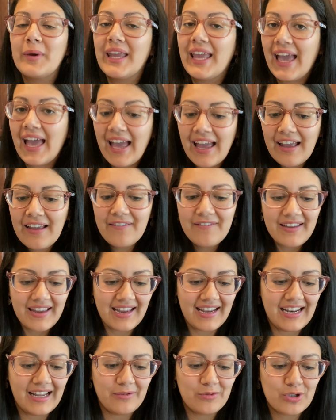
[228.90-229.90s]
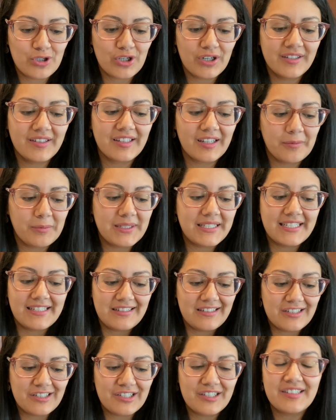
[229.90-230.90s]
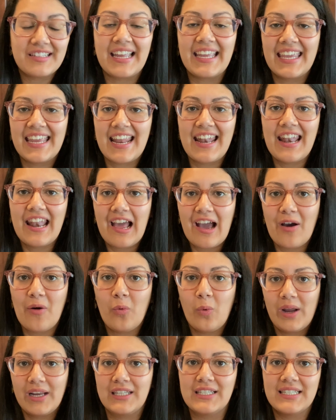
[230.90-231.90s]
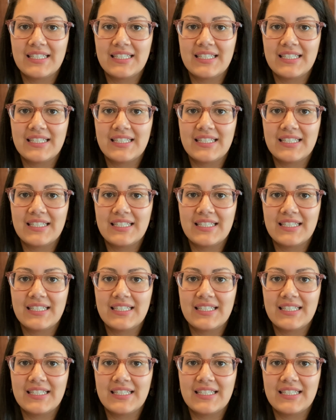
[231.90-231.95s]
have, and I'm sure it's gonna be delicious. I cannot wait to